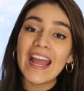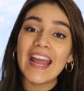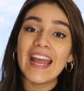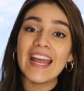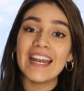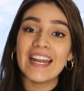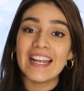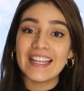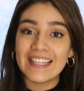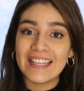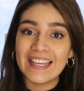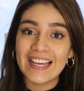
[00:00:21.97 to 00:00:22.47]

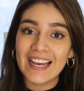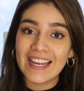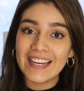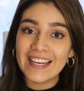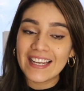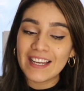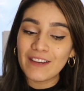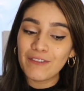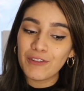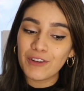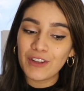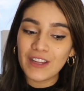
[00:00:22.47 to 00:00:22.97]
and at the end,
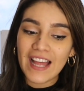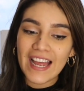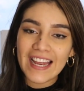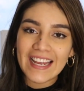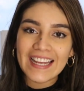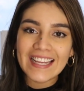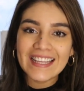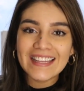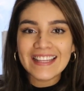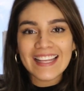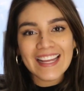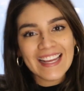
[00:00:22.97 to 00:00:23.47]
if you
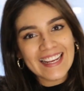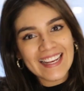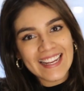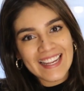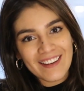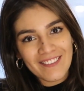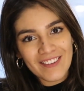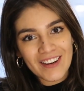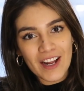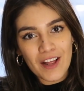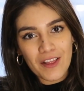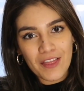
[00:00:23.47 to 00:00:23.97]
like it, then
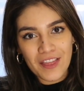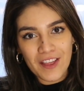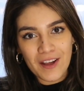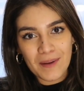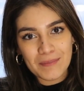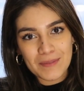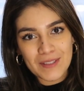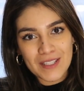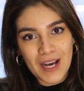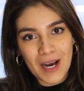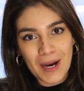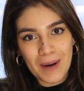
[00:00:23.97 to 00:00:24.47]
give it a
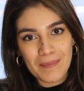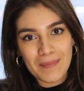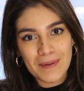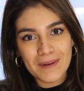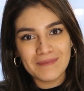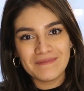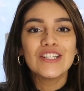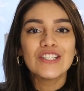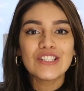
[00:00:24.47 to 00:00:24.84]
thumbs up.